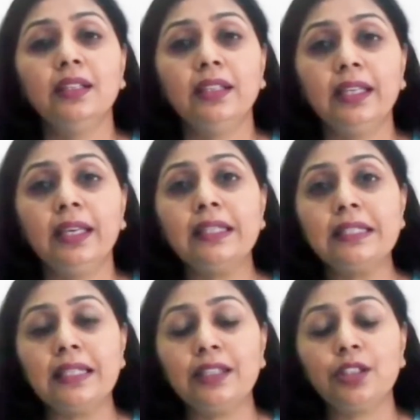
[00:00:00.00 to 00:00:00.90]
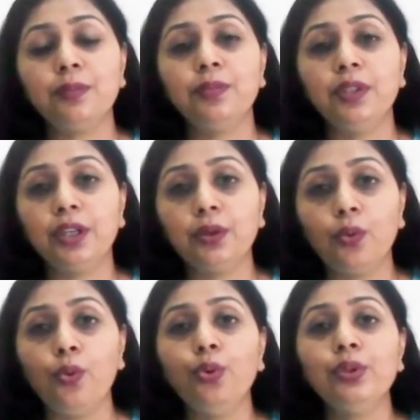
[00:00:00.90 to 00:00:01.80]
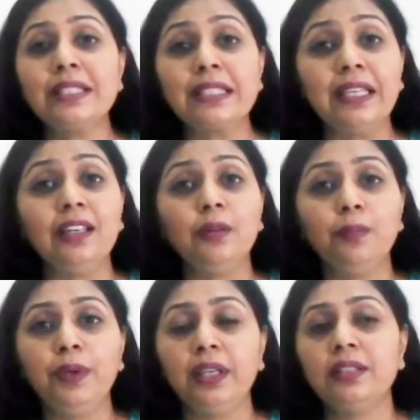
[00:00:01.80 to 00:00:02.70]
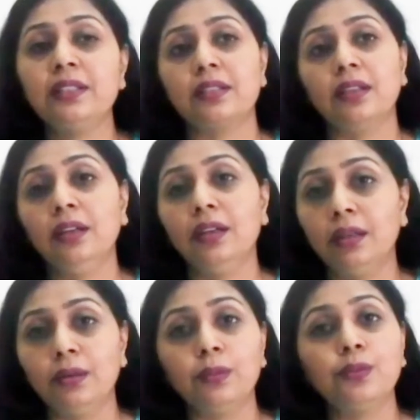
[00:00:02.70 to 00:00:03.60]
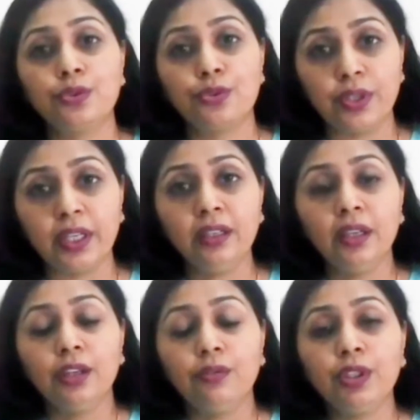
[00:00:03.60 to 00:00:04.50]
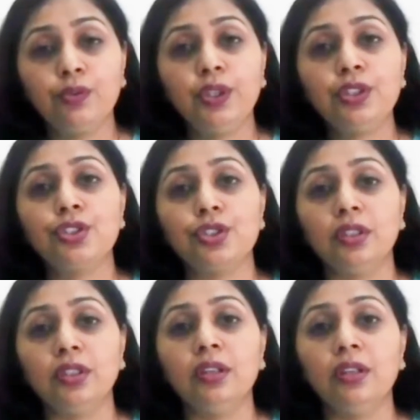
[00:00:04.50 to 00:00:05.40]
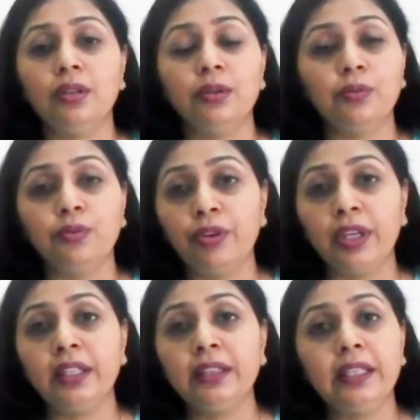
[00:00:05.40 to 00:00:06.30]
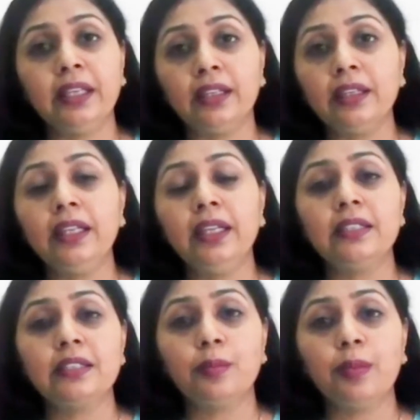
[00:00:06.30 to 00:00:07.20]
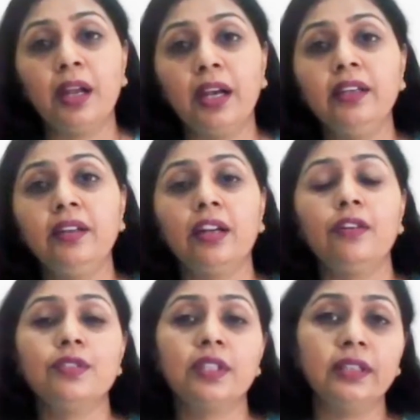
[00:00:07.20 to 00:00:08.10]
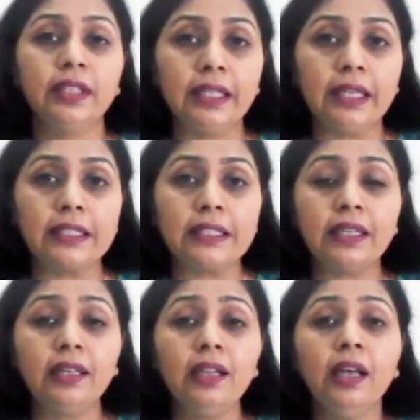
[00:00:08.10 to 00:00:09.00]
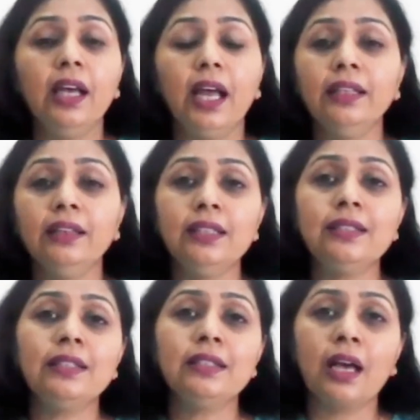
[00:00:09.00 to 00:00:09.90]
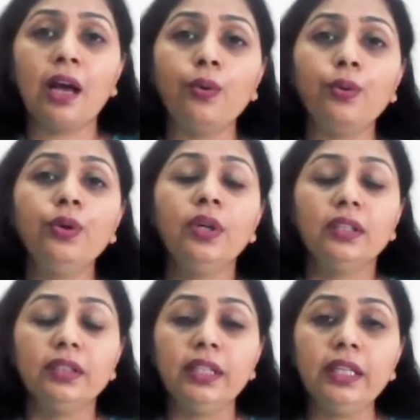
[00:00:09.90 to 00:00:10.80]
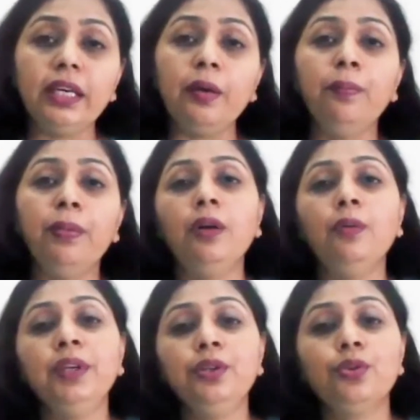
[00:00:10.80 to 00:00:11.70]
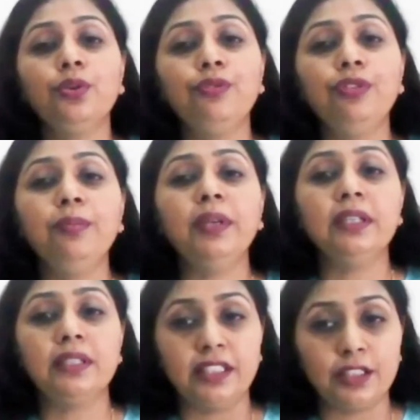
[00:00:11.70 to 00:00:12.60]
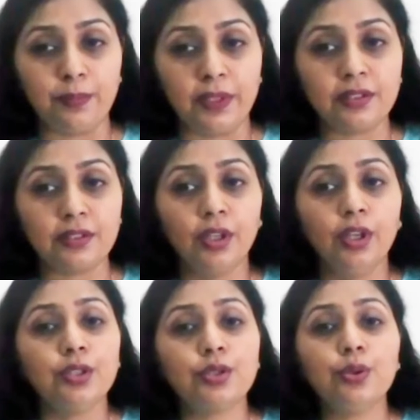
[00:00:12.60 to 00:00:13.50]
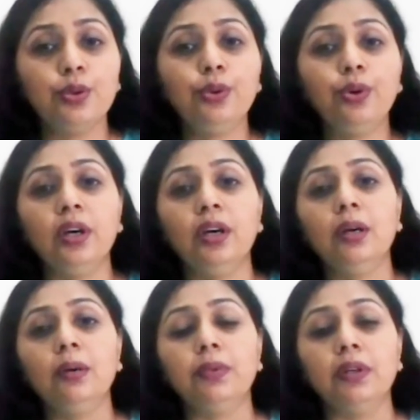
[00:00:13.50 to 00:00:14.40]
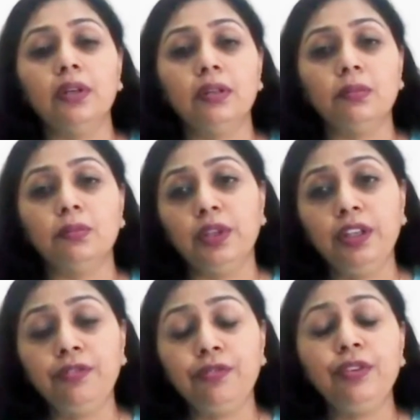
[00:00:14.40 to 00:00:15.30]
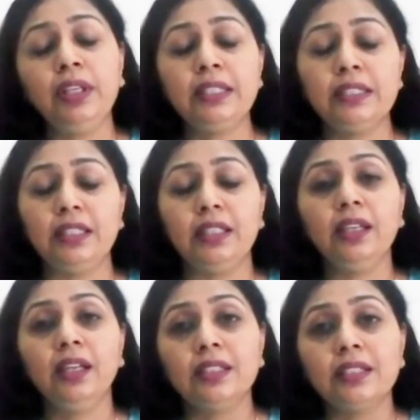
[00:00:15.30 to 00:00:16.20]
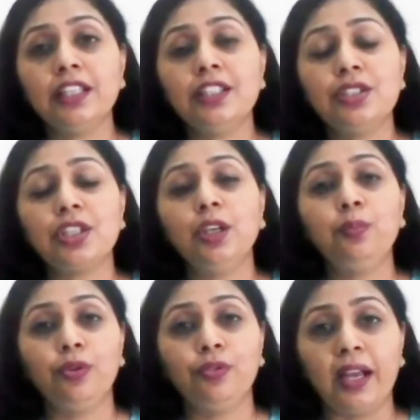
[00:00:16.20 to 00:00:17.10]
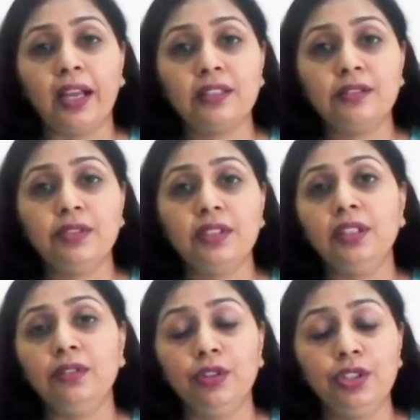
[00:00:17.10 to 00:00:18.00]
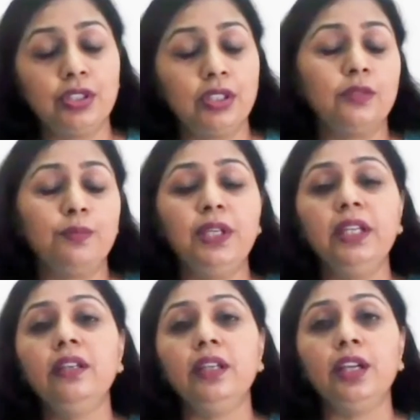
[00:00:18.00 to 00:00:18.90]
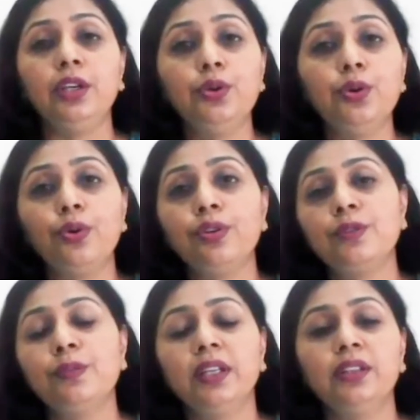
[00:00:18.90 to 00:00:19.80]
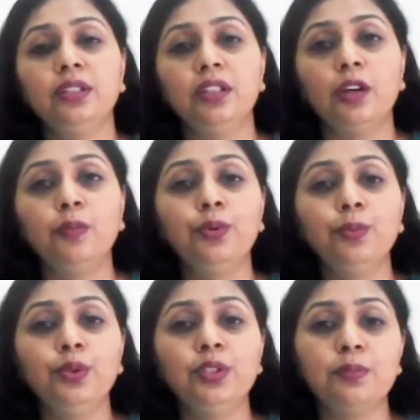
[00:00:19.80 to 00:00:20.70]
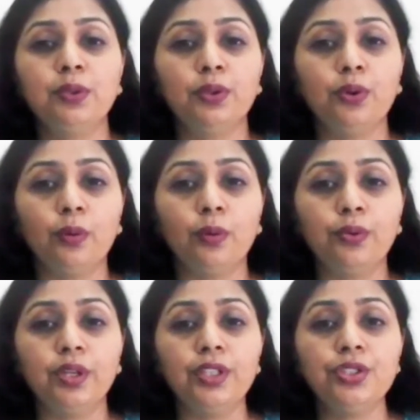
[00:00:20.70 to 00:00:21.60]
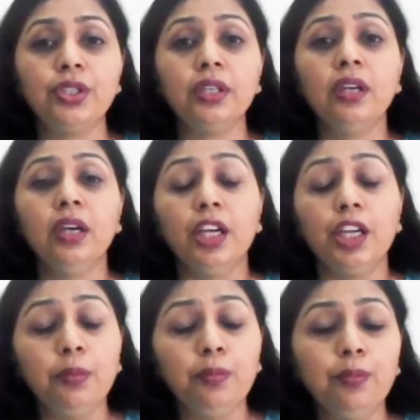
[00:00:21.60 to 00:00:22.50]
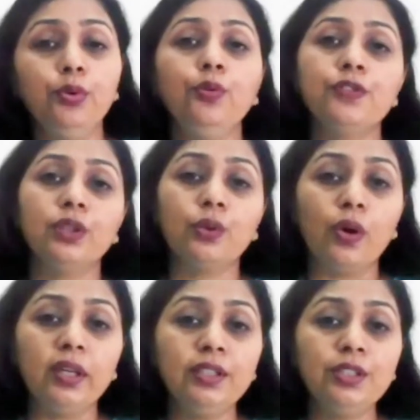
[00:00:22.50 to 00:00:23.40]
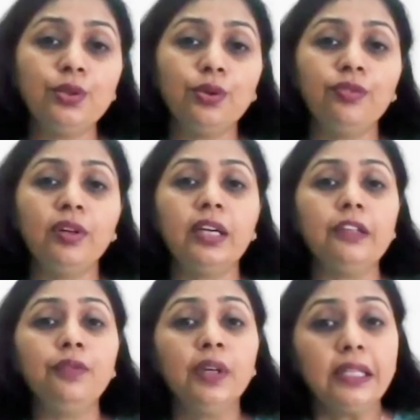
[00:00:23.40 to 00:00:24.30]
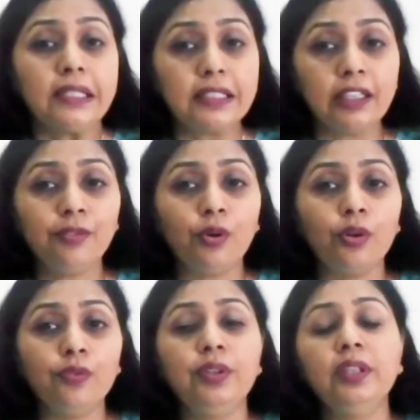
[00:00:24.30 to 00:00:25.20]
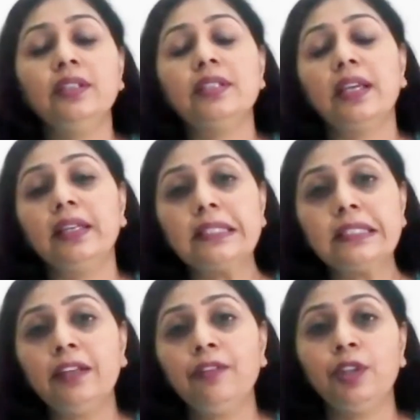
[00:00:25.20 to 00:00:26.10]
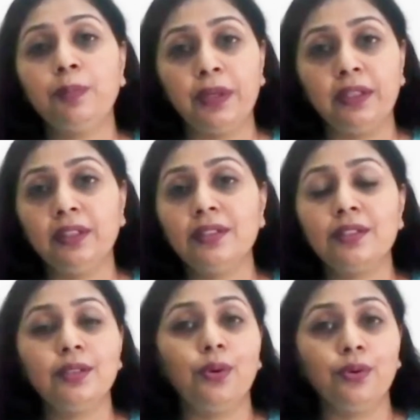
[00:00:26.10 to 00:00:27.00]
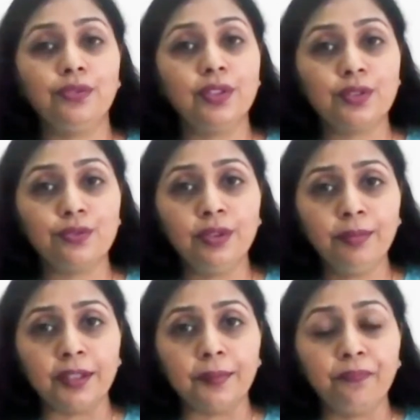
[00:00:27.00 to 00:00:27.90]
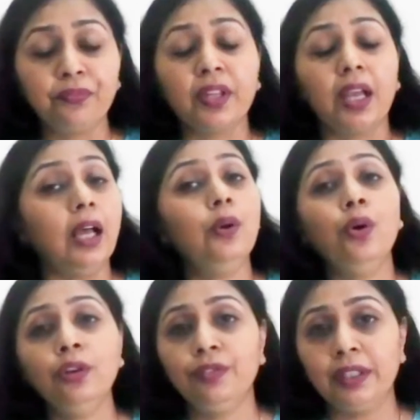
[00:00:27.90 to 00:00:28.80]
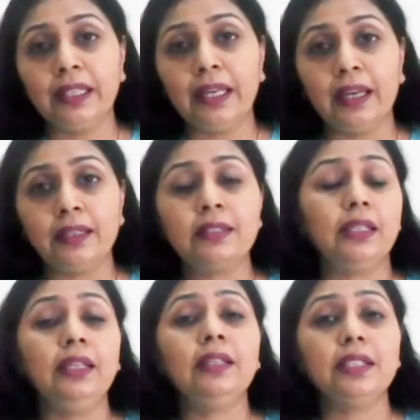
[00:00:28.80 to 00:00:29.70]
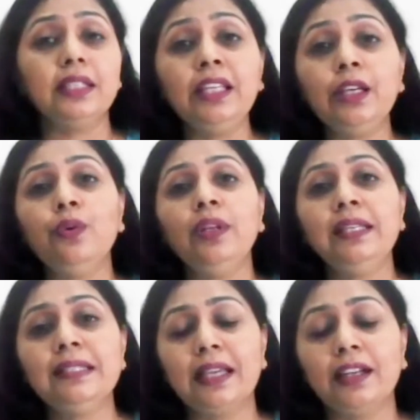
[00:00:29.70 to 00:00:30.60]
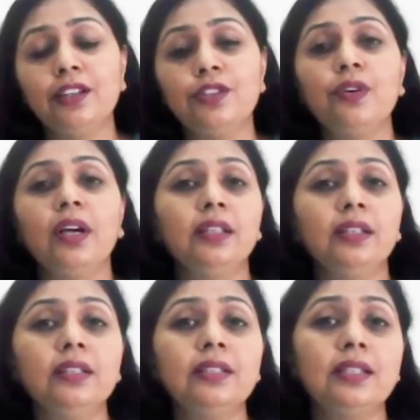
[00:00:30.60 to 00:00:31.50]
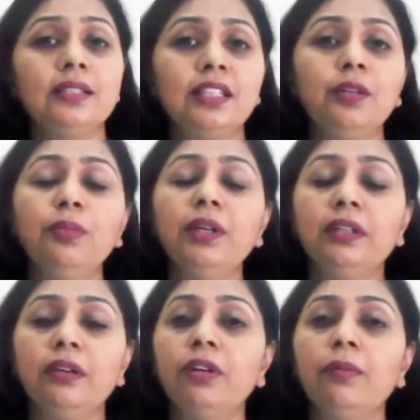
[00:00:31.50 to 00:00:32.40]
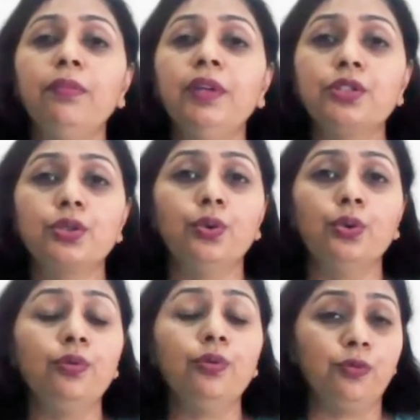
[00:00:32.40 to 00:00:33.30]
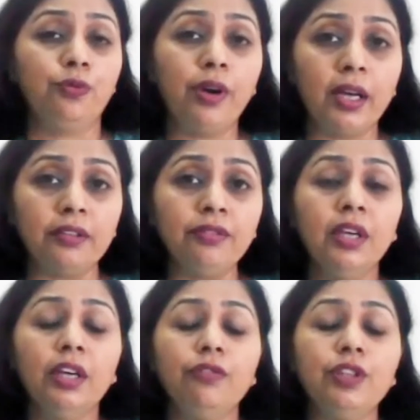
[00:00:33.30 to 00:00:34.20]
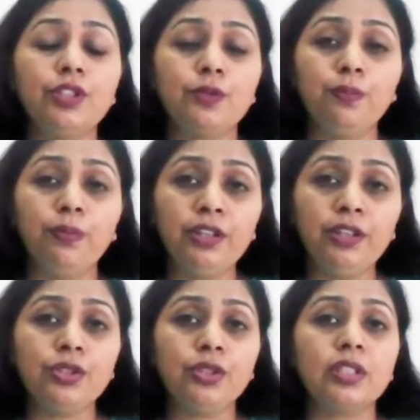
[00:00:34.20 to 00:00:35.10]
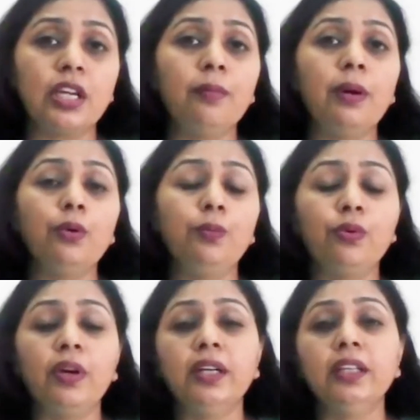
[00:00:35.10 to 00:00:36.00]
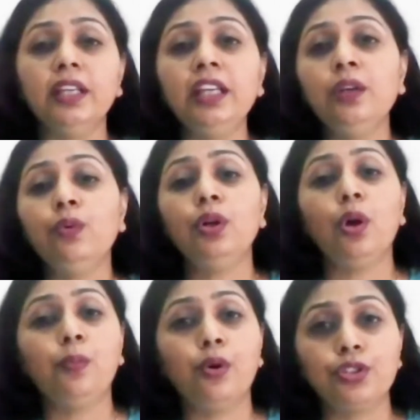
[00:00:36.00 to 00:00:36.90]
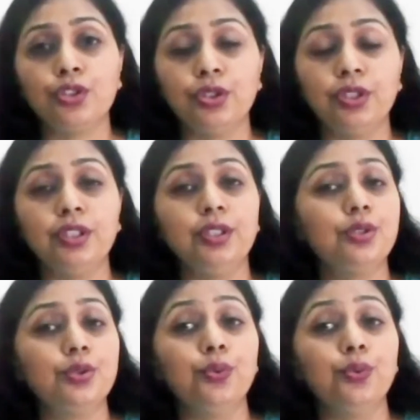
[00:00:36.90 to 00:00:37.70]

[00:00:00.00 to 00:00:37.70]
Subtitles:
They can set up their own skill-based trade with which wherein they can create some handicrafts and they can sell. And this is how the empowerment of women takes place. So if we see such type of activity which has been endorsed by the Nagpur Municipal Corporation, improves the quality of life, self-confidence and self-dependency of these women. Along with that, it equally satisfies the Sustainable Development Goal 5, which mentions about providing equal opportunities to